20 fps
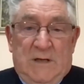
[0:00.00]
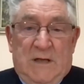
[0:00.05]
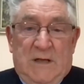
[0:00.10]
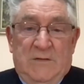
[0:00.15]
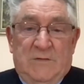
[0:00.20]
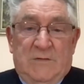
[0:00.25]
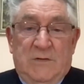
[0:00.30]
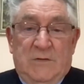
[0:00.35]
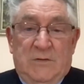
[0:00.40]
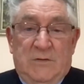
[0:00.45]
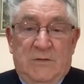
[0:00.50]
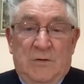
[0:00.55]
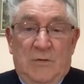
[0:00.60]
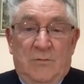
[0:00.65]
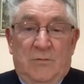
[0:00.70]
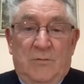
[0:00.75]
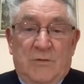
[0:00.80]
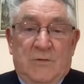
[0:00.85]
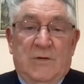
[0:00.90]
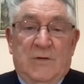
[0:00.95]
He said,
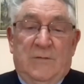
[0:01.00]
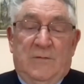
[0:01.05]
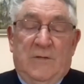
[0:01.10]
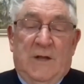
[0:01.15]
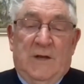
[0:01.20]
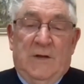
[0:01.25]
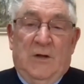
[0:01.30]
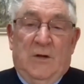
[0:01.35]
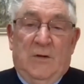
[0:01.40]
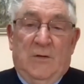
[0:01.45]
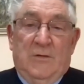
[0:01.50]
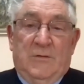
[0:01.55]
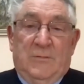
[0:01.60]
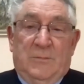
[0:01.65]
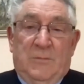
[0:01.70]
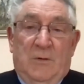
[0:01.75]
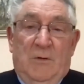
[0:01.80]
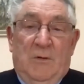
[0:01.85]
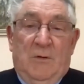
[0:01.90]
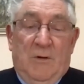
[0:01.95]
"You've received that Holy
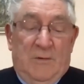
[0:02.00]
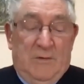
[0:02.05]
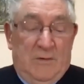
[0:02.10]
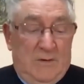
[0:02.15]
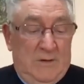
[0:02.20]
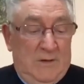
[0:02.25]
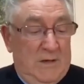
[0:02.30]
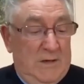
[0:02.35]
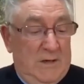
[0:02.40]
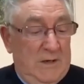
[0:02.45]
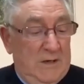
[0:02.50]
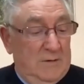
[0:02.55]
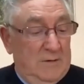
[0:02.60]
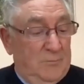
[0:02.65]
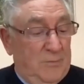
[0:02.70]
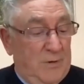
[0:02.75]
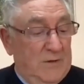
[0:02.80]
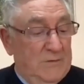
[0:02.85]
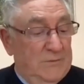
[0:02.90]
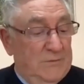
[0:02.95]
Spirit."
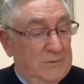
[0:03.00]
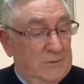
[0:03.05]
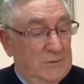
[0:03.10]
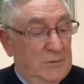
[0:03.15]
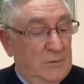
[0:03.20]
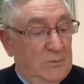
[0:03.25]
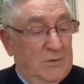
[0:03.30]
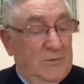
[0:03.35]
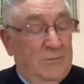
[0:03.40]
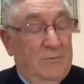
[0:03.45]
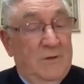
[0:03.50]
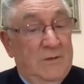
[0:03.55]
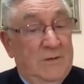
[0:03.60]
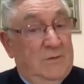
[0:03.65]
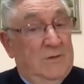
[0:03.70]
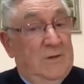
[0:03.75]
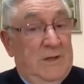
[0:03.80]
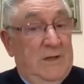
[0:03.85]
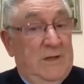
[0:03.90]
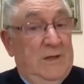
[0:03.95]
And praise the Lord,
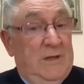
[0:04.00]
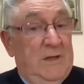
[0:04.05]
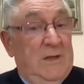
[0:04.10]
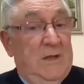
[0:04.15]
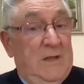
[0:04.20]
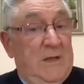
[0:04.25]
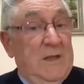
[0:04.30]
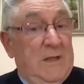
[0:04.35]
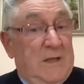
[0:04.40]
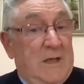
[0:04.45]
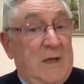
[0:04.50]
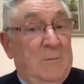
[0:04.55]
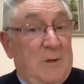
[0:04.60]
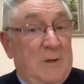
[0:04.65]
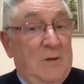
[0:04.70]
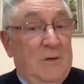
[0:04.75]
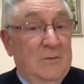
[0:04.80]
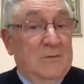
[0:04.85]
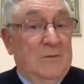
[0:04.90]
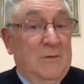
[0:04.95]
eventually he came
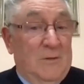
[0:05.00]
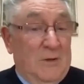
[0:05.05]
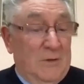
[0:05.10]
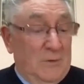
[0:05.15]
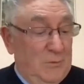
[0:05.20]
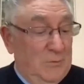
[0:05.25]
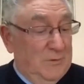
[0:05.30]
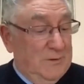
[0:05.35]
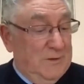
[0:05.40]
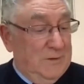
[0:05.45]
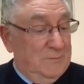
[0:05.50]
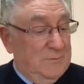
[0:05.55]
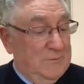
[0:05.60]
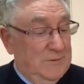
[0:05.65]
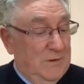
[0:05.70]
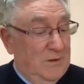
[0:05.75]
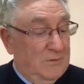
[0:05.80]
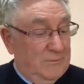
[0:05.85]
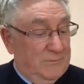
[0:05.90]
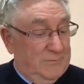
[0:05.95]
along to the Lord
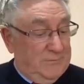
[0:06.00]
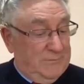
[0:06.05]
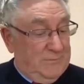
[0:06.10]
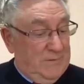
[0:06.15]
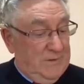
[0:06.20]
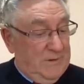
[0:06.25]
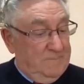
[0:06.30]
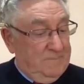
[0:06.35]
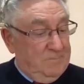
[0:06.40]
himself.